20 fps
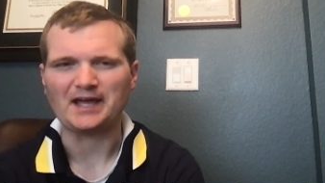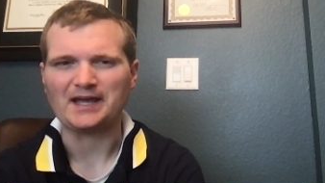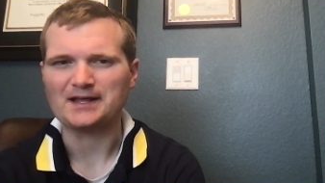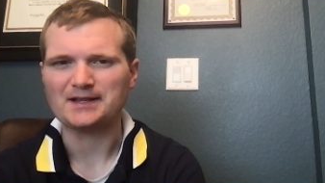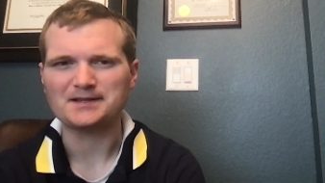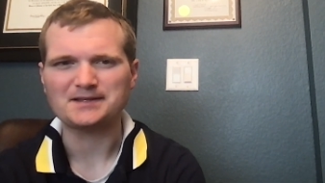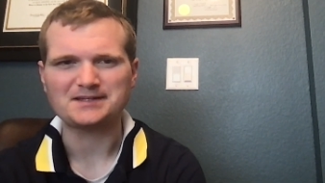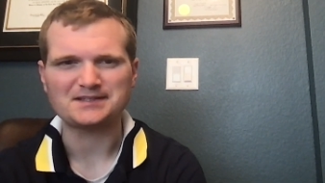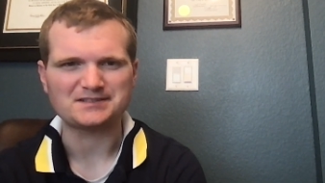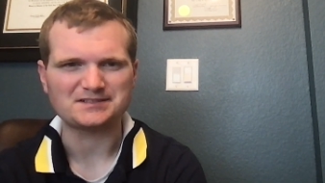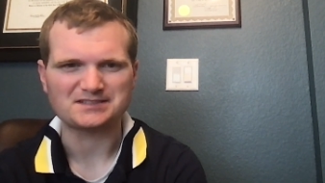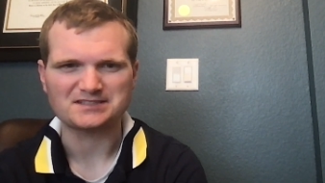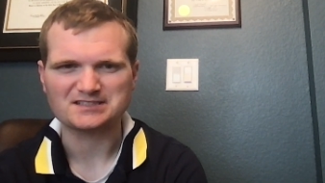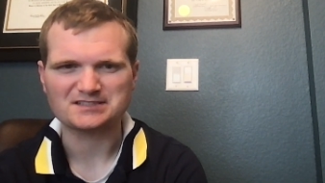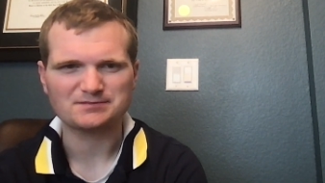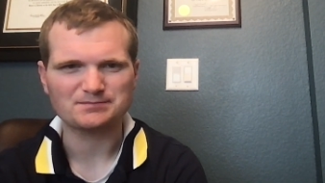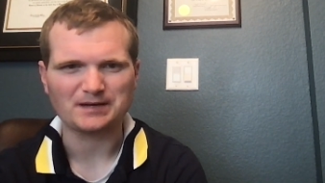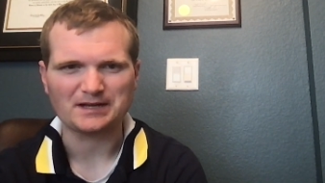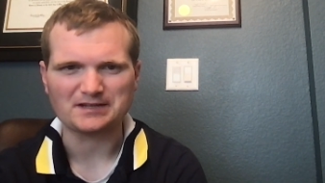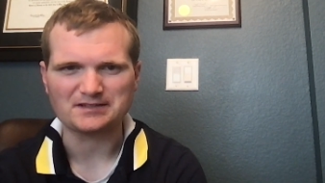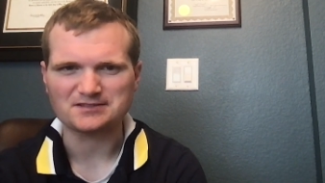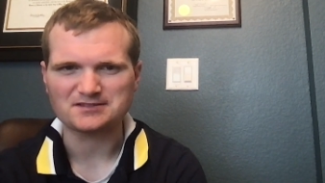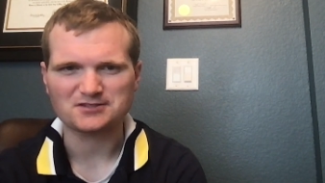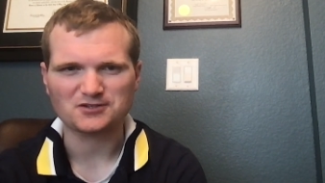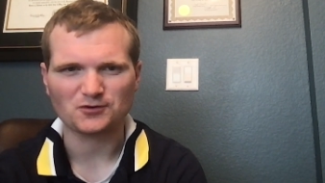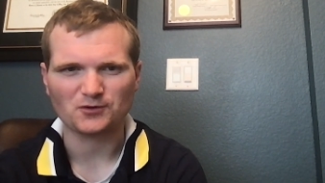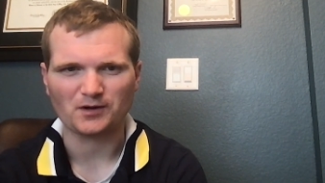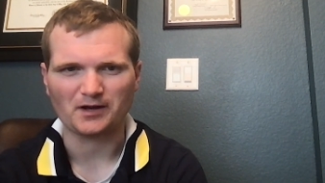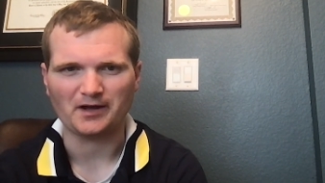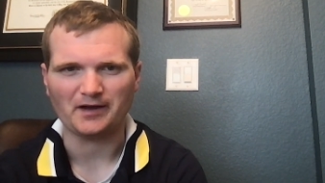alien
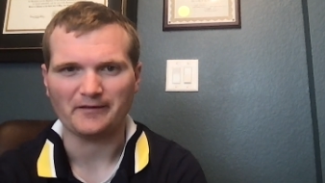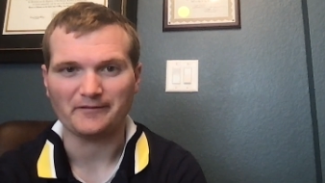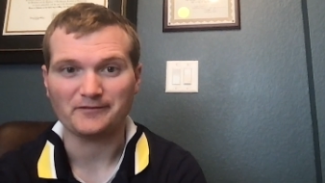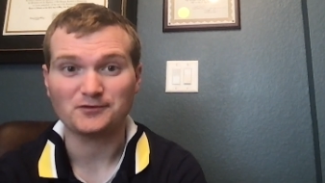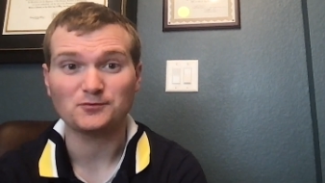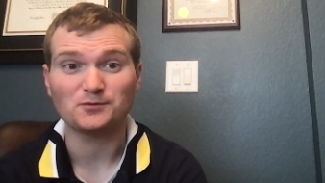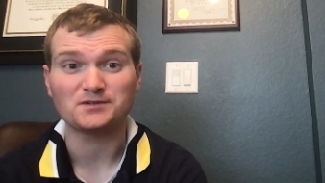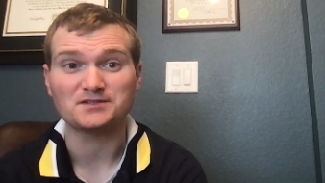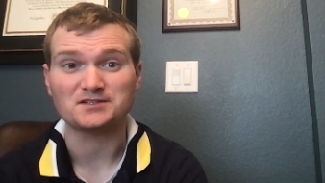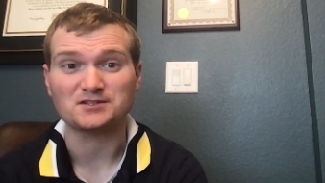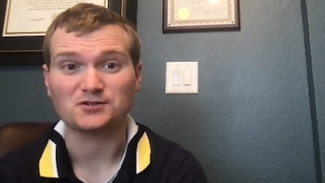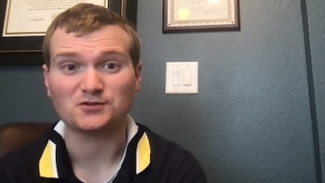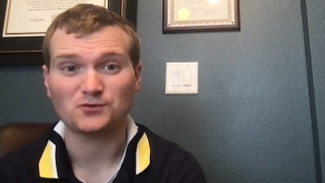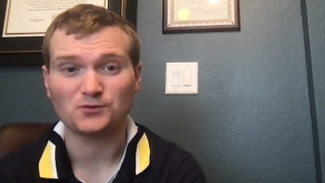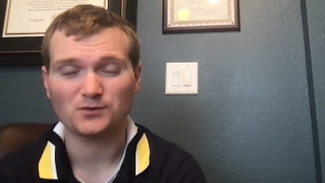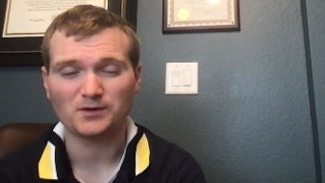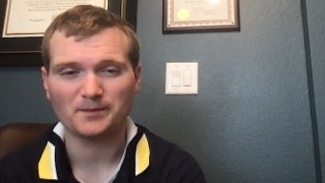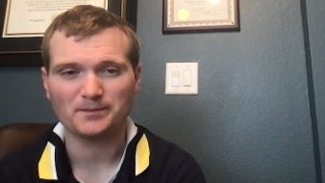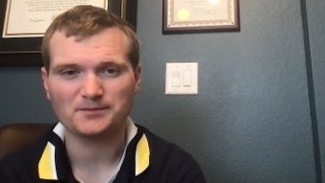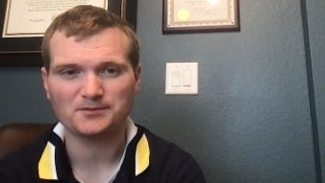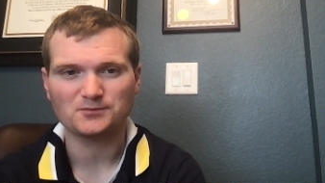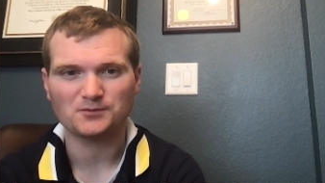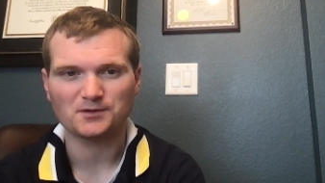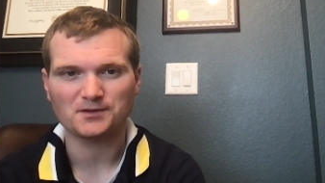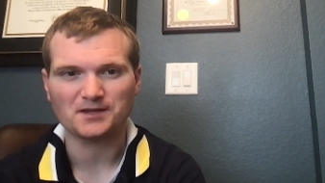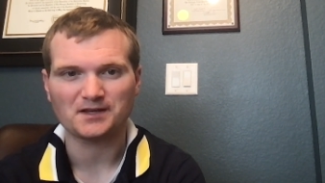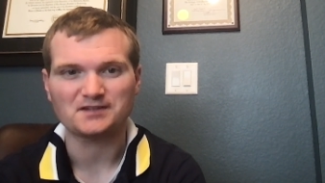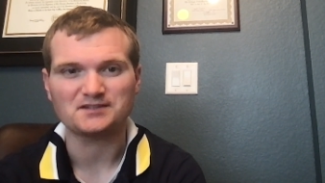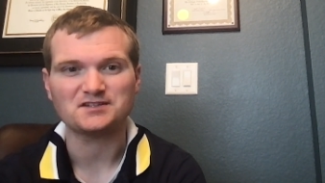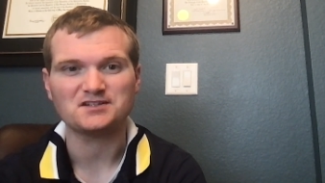spacecraft was equipped
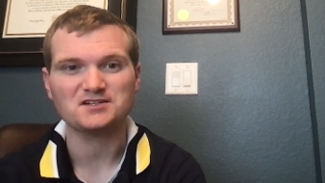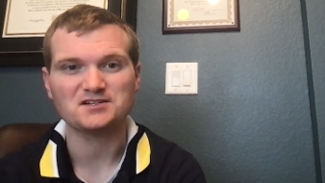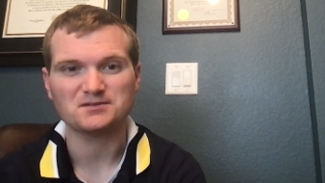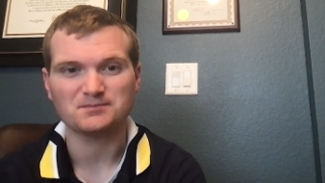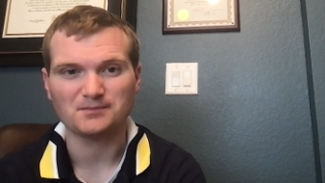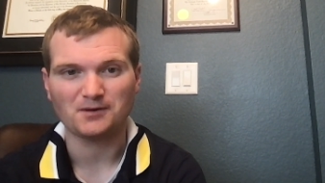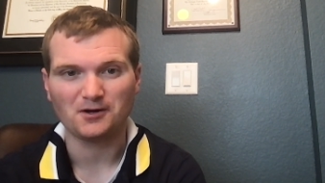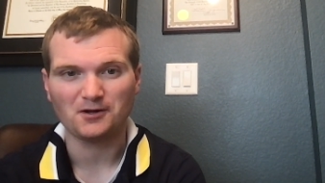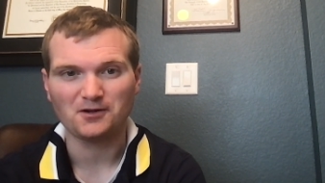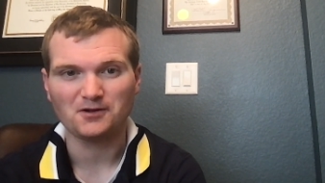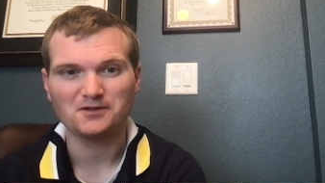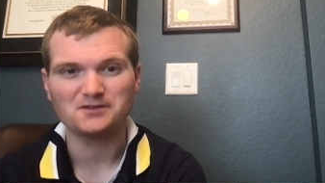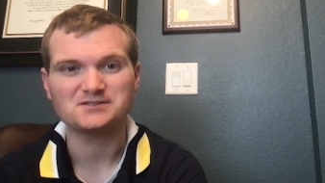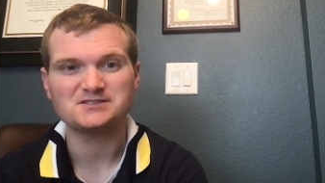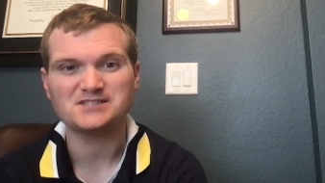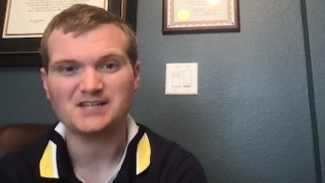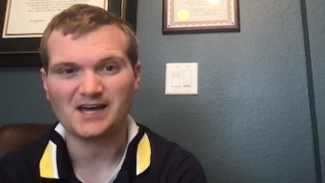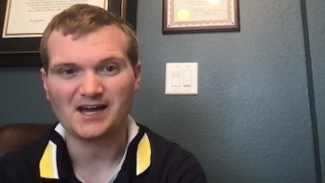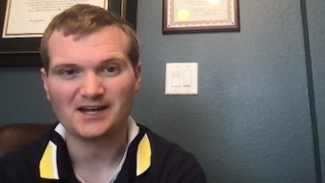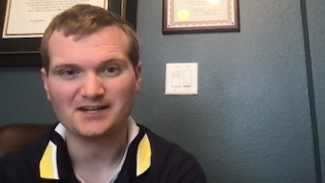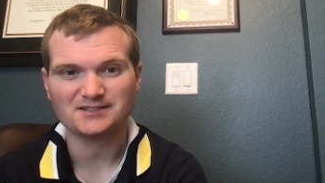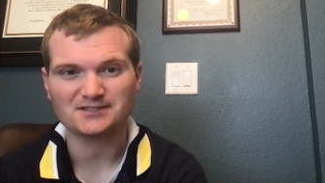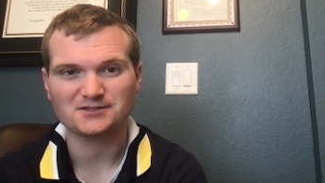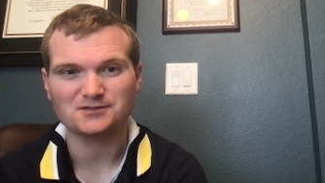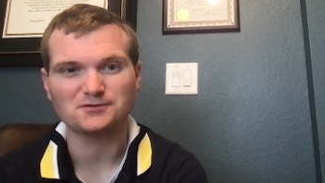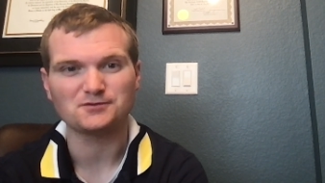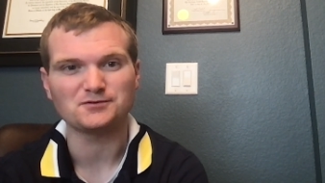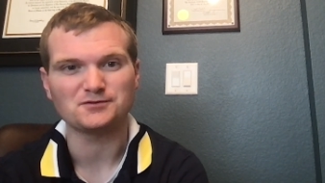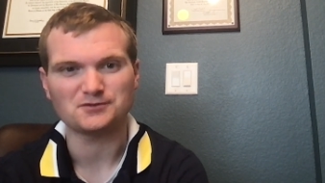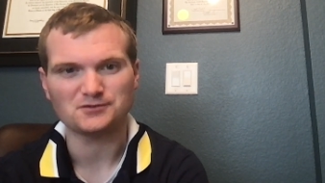with a small
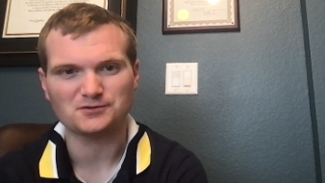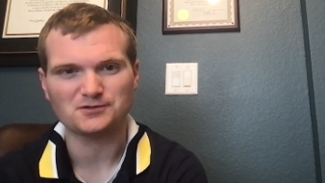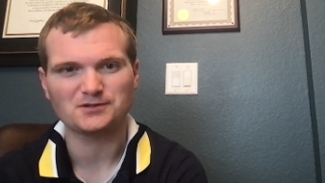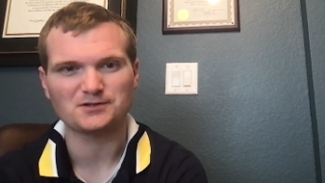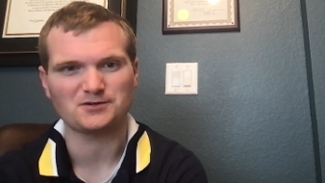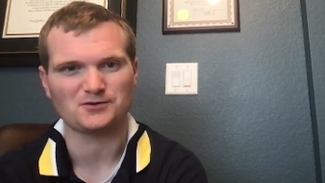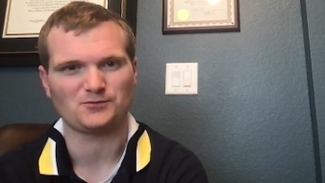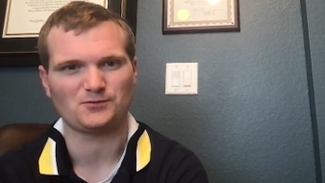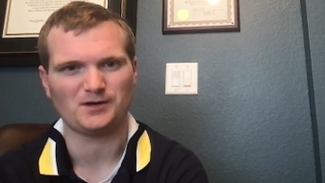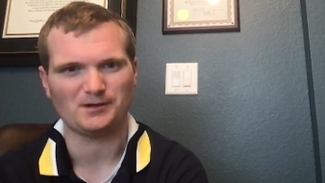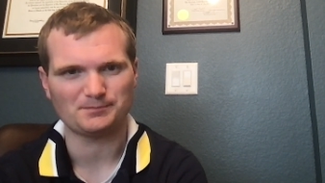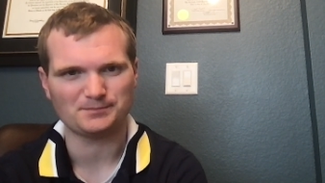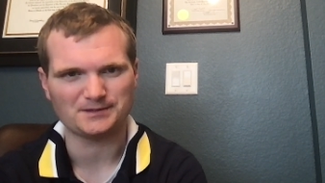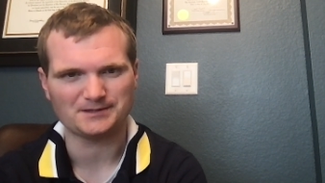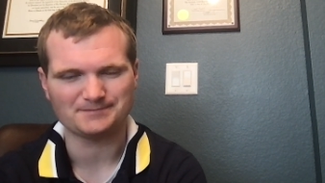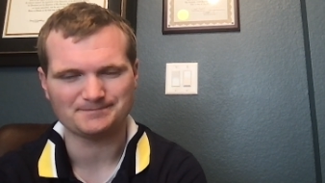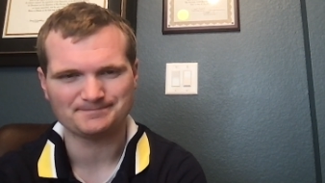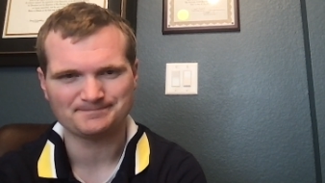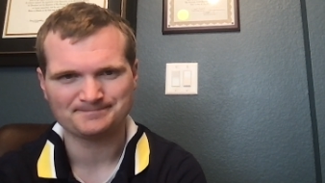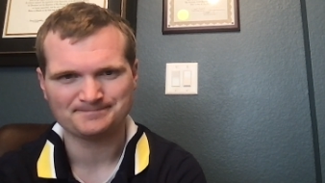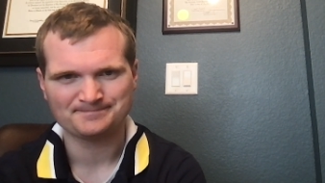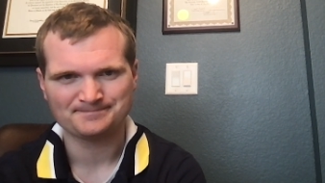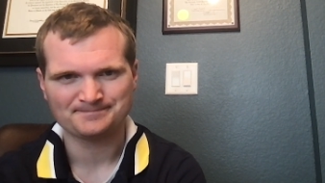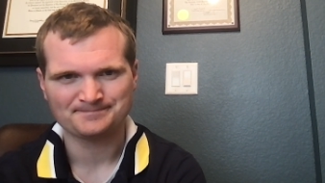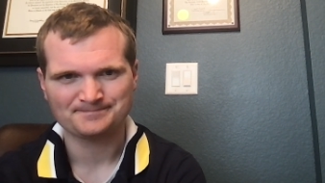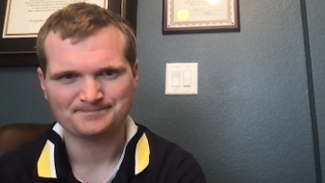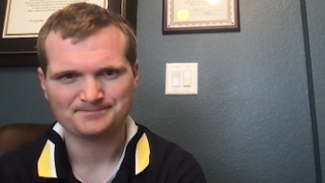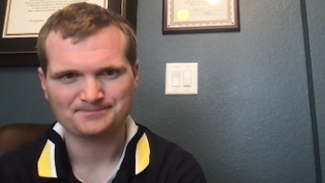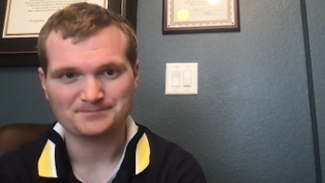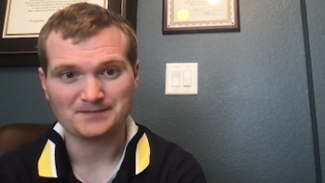tactical nuclear weapon.
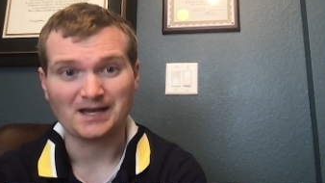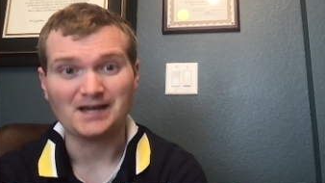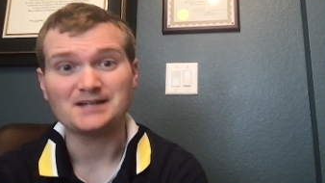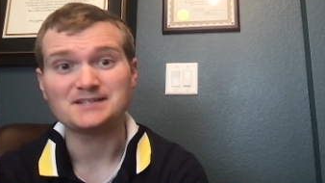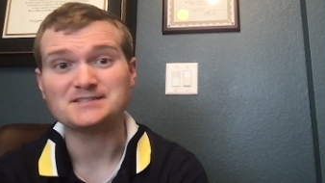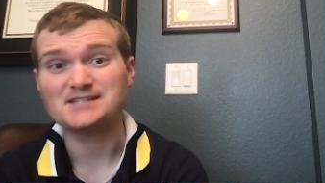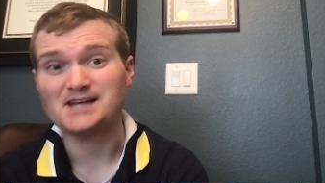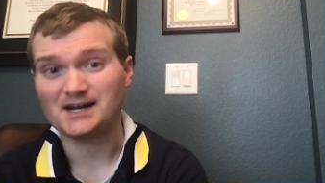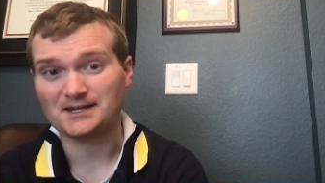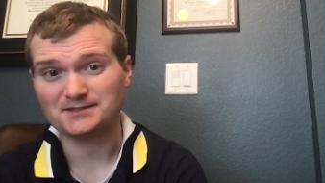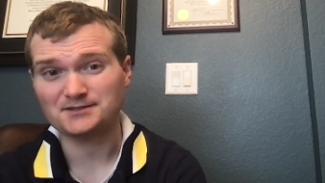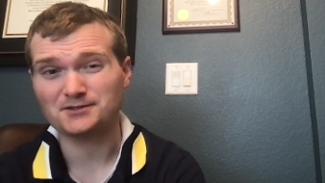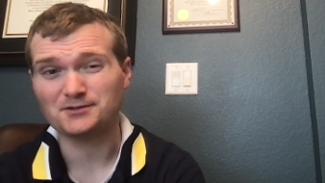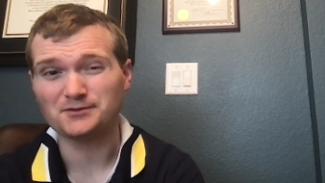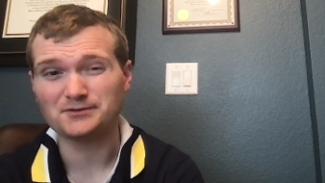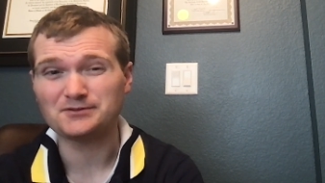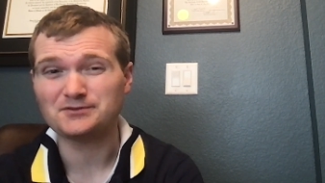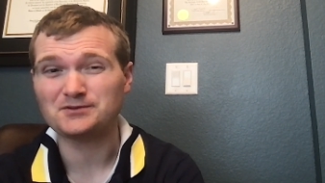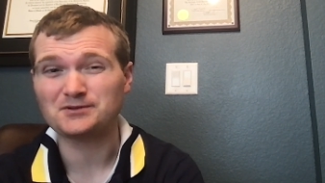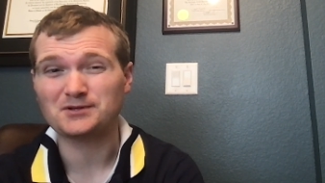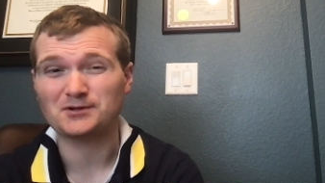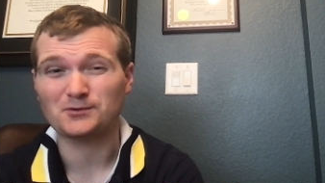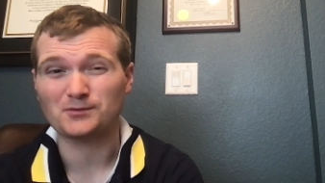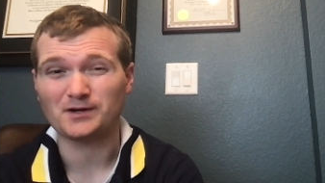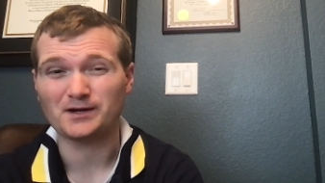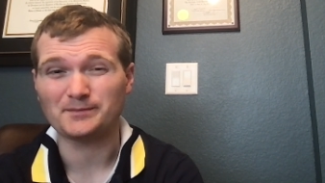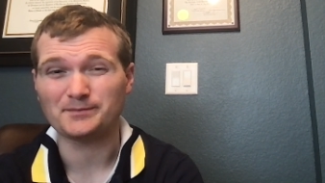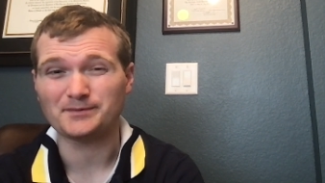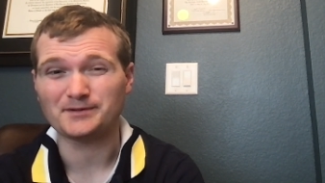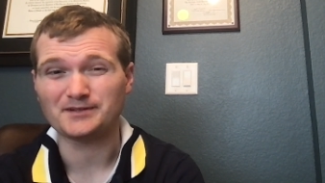Tactical nuclear
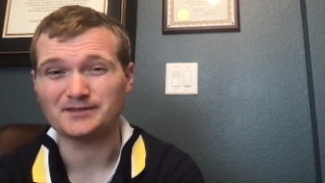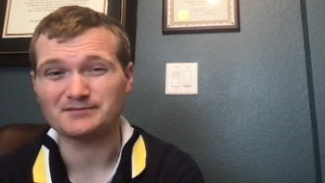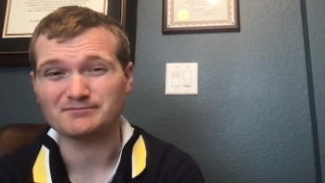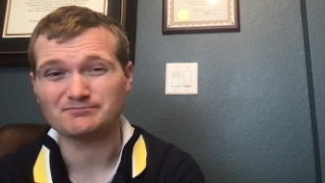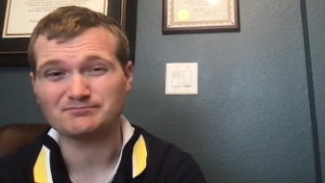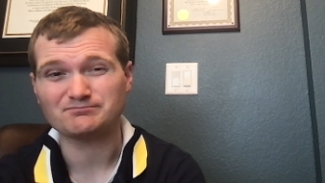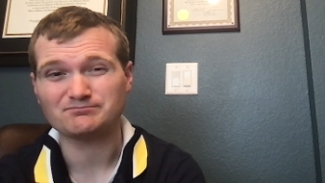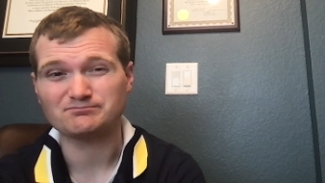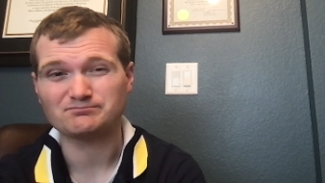weapon,